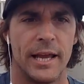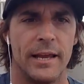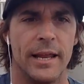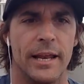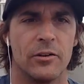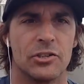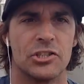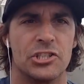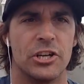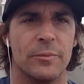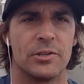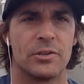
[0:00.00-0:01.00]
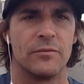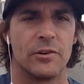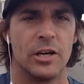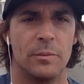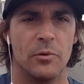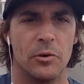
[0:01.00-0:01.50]
and I'm just going to share my screen for a
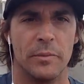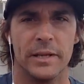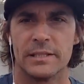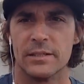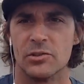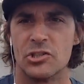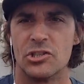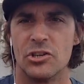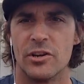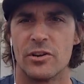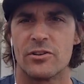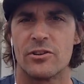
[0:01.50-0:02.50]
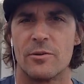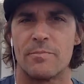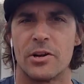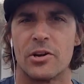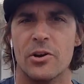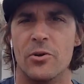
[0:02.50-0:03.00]
couple more minutes. I'm going to show you
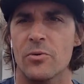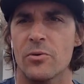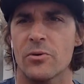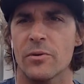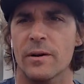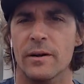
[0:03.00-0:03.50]
something cool.